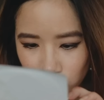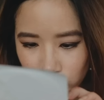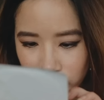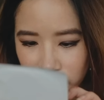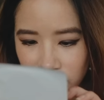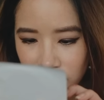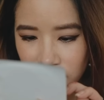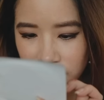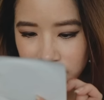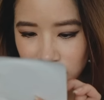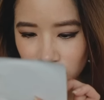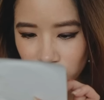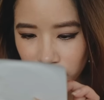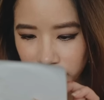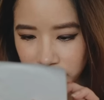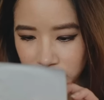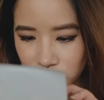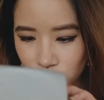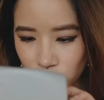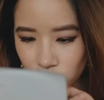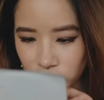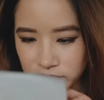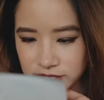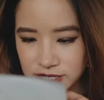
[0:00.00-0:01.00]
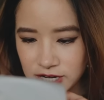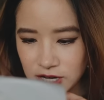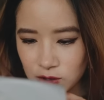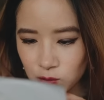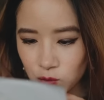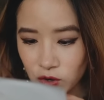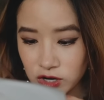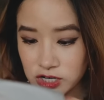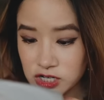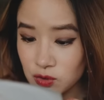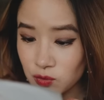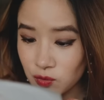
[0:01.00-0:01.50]
Wear under running water and
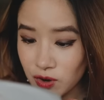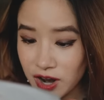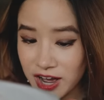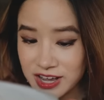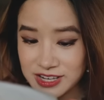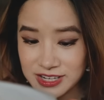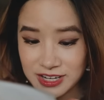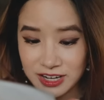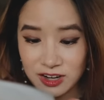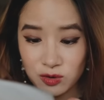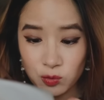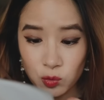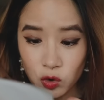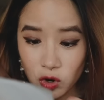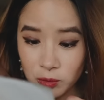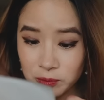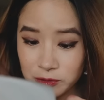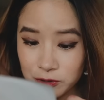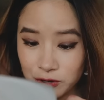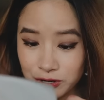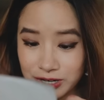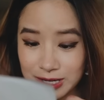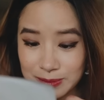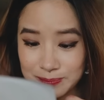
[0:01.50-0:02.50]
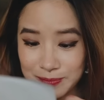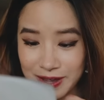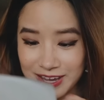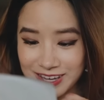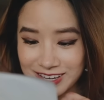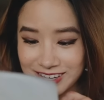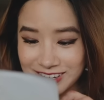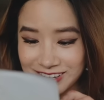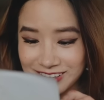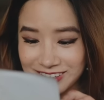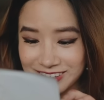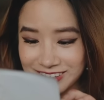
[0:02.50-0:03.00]
watch it rise like a warm cookie
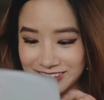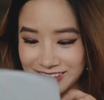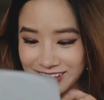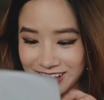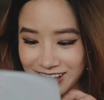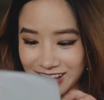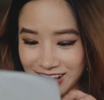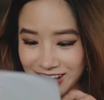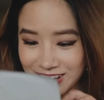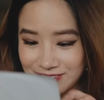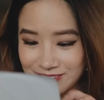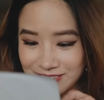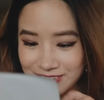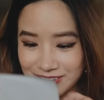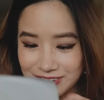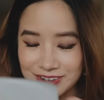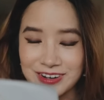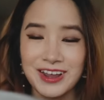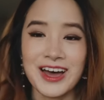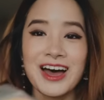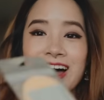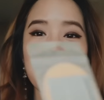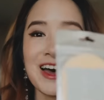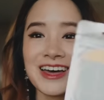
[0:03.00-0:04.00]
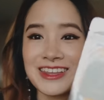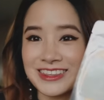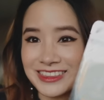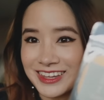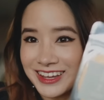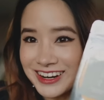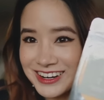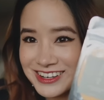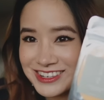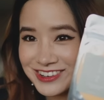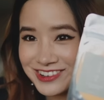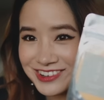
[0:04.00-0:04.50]
baking in the oven.
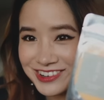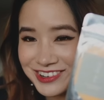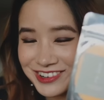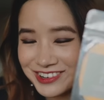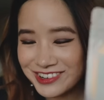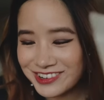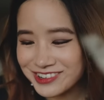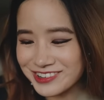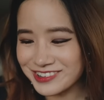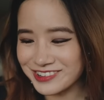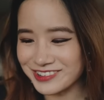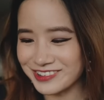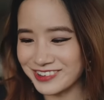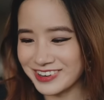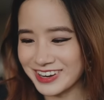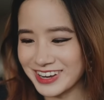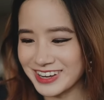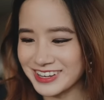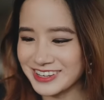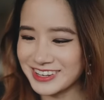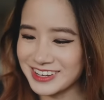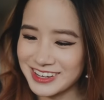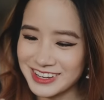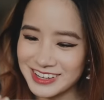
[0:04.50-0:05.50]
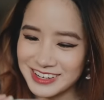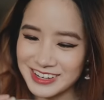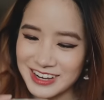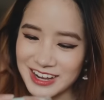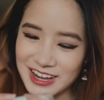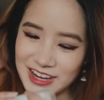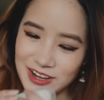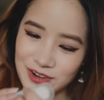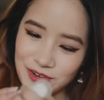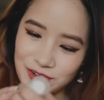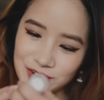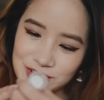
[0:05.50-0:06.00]
That is so cool. And then
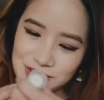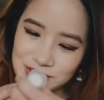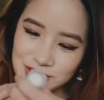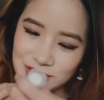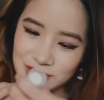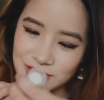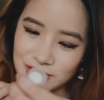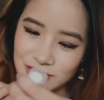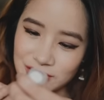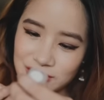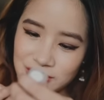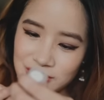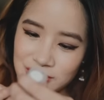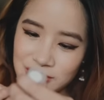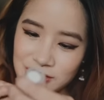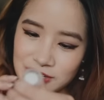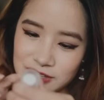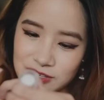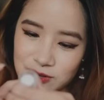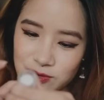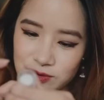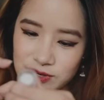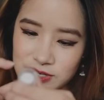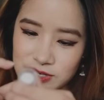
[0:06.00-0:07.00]
I also got the